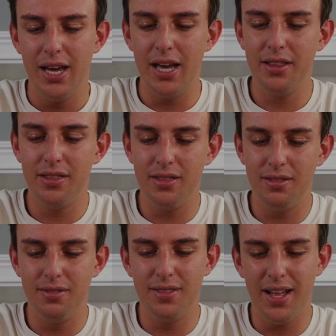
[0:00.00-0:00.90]
And
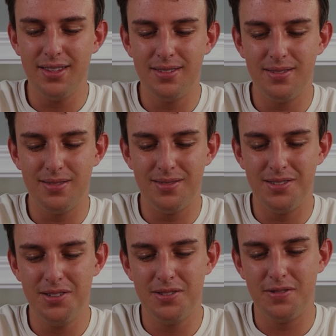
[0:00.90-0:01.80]
that's
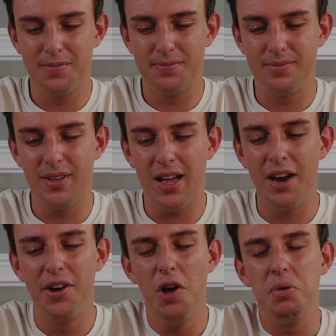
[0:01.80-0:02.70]
just,
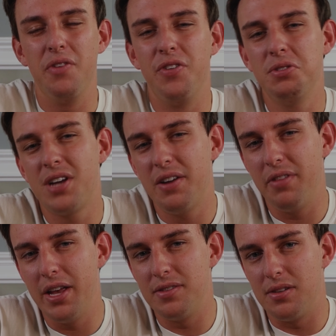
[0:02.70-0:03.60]
I don't know, it feels kind of
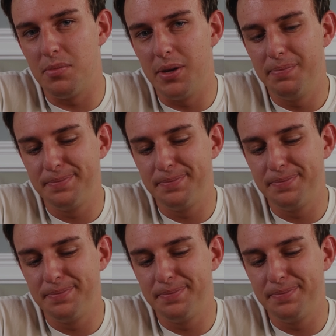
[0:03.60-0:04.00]
lazy to me.